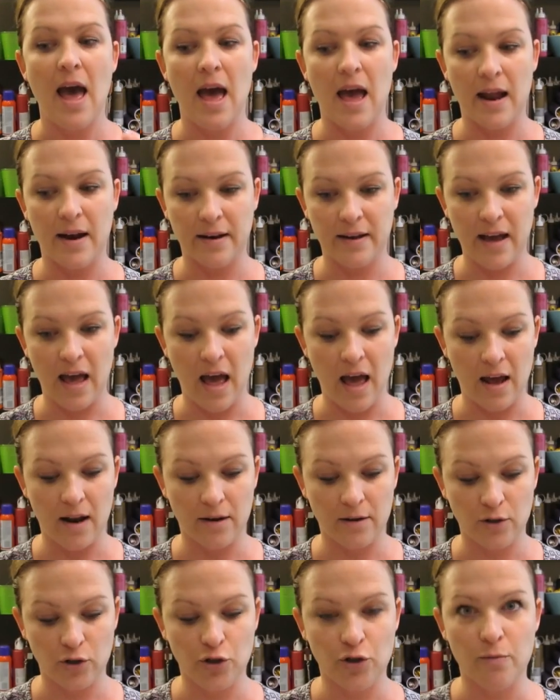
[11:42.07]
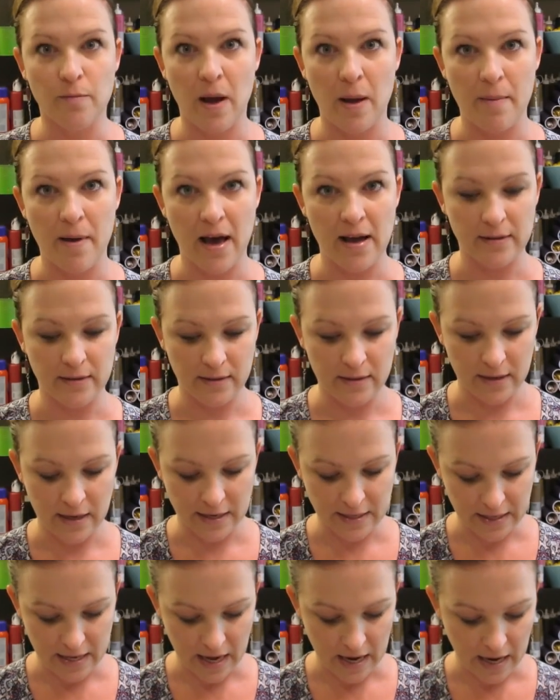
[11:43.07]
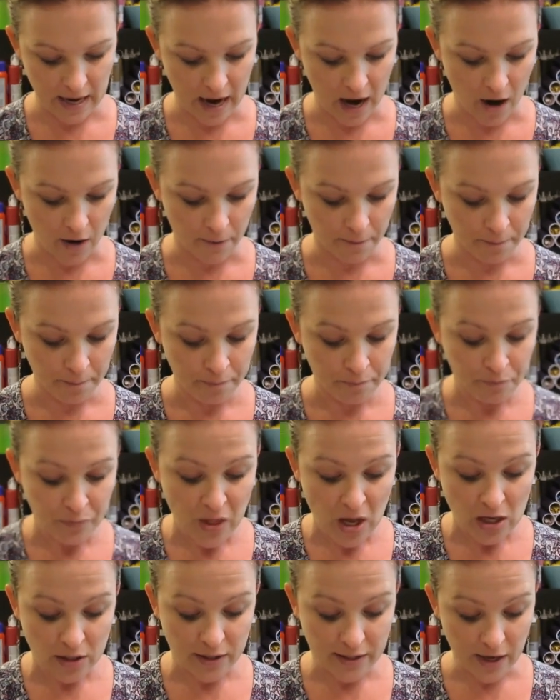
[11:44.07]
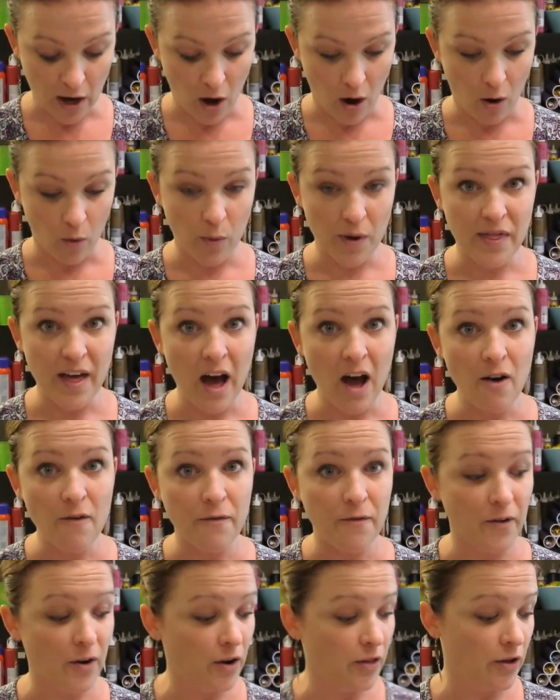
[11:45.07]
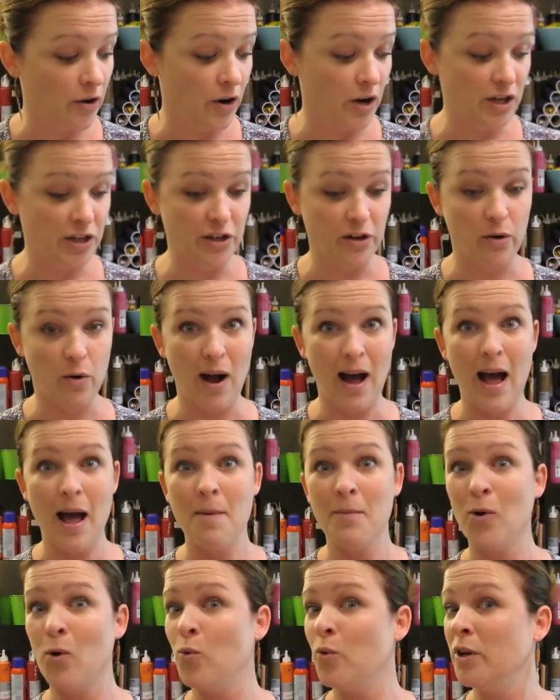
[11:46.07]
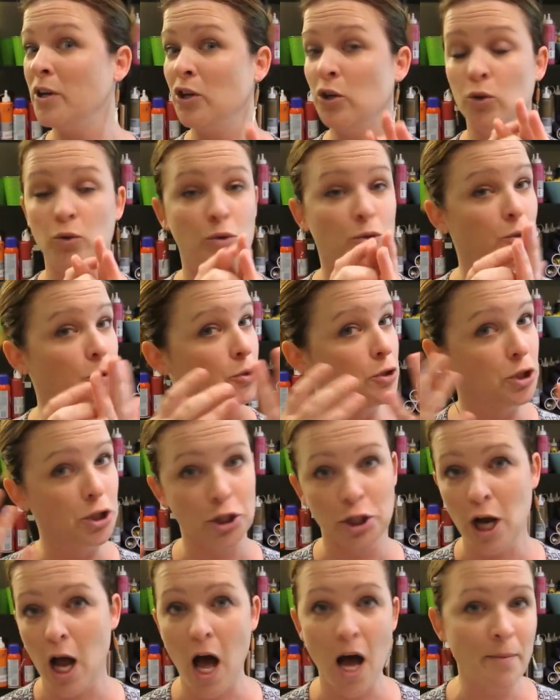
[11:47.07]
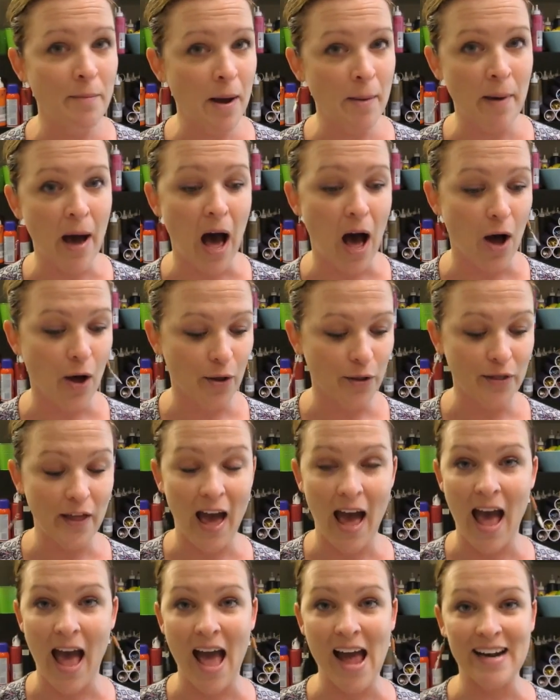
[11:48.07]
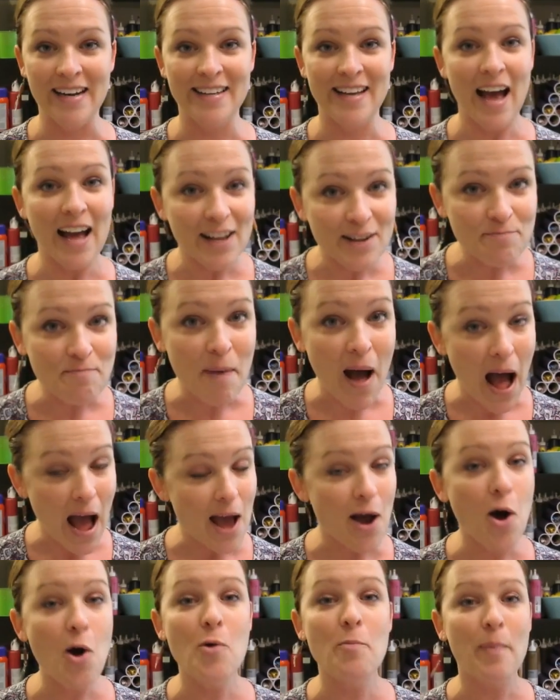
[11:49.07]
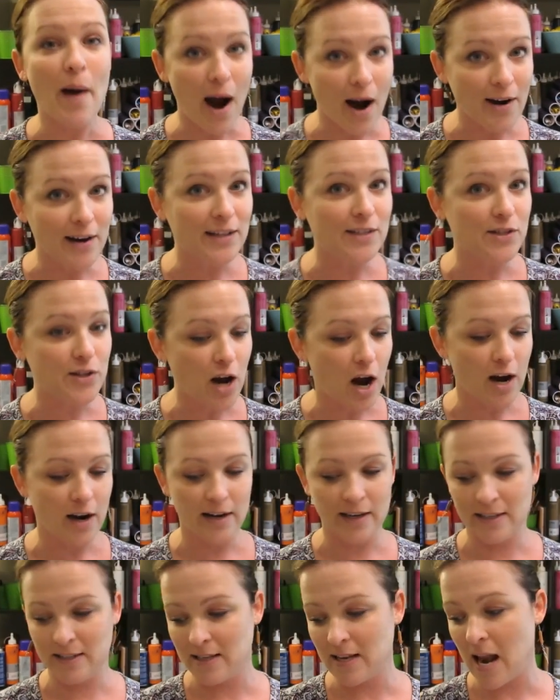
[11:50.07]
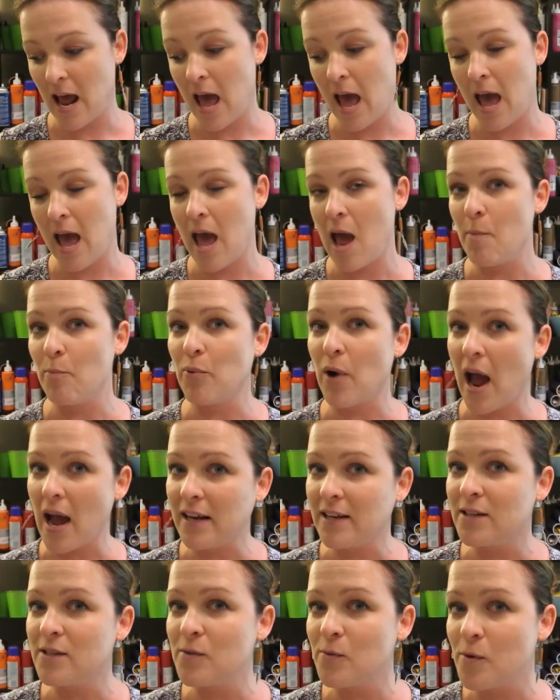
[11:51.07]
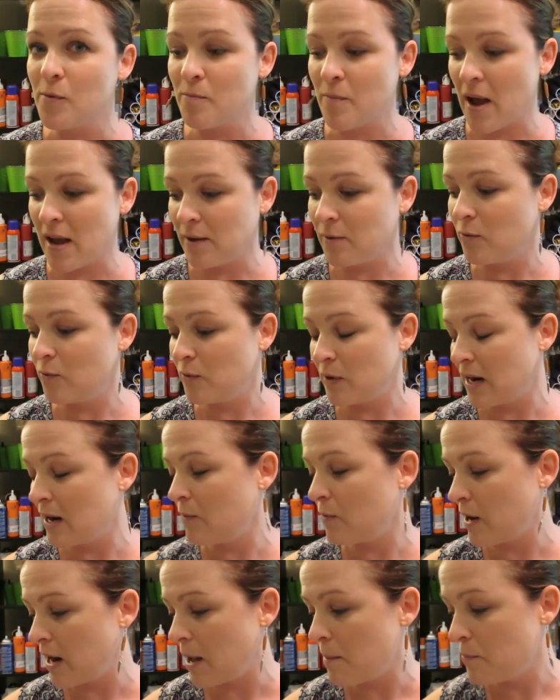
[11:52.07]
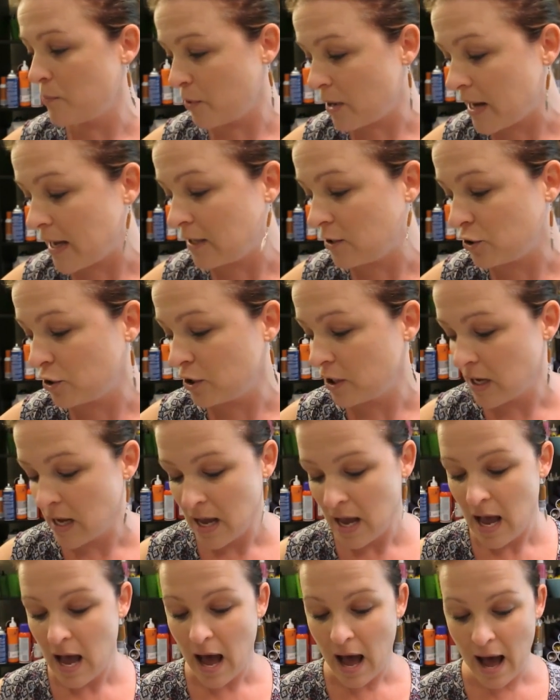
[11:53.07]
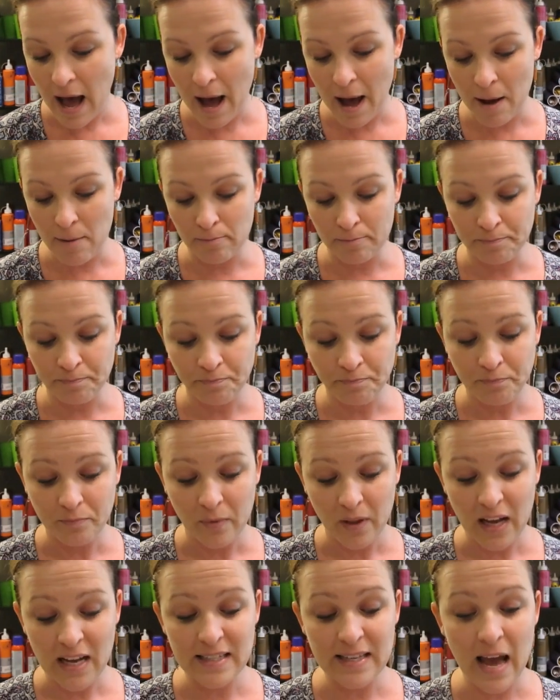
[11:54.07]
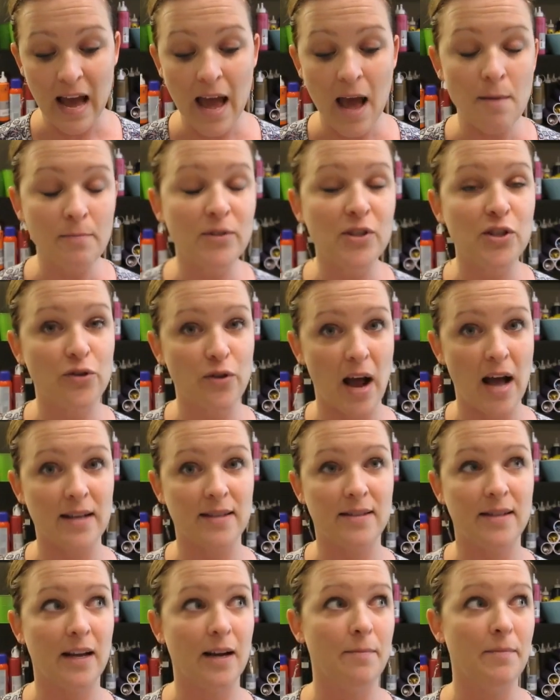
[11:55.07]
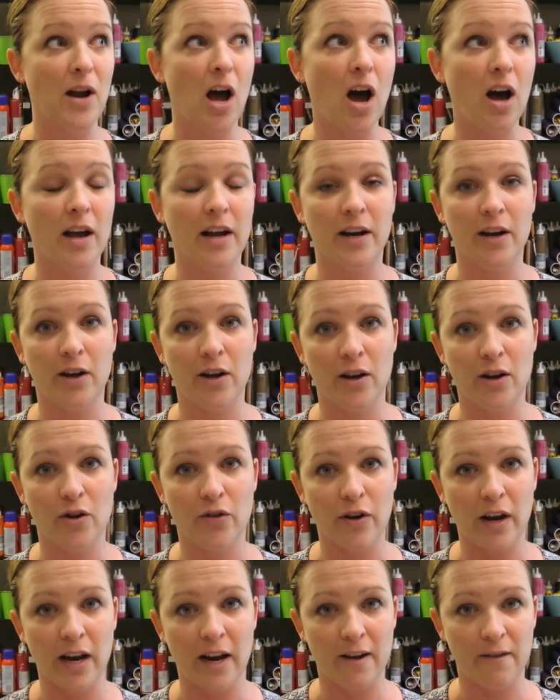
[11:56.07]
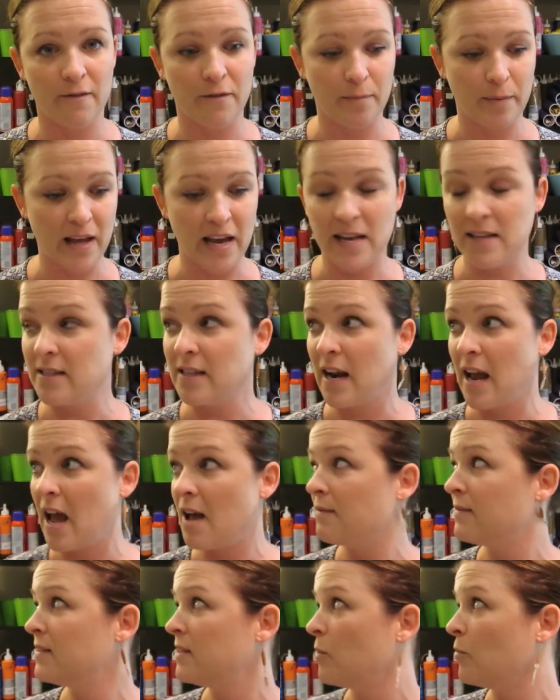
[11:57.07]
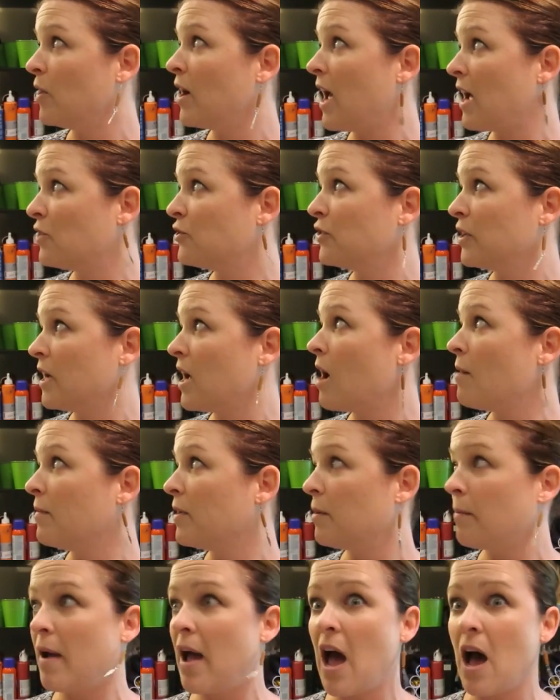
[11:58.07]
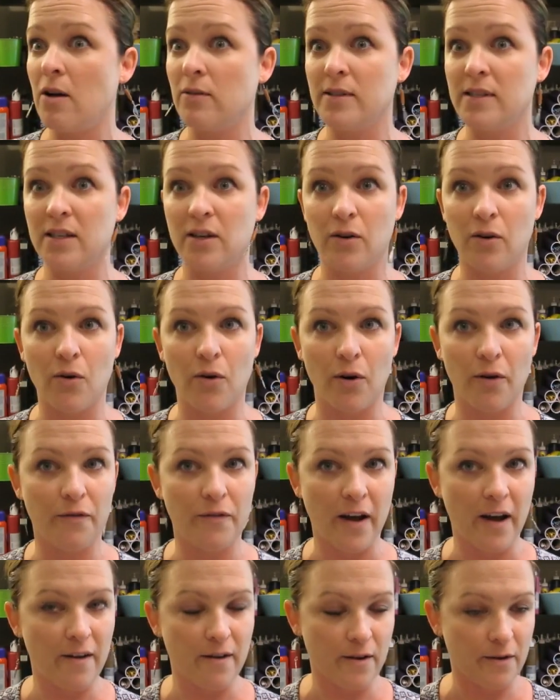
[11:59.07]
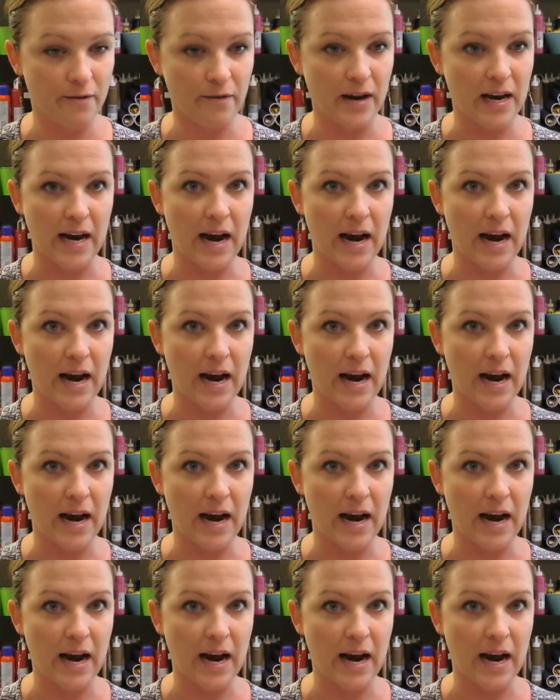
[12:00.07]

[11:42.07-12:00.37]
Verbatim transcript: and can do my best and to get it out. So without further ado, I'm going to shut my mouth and get my own party started today and practice what, my, what, what I preach. Um, because I am stressed and I'm not in a good creative place and I have someone actually coming to my house in an hour, five, in an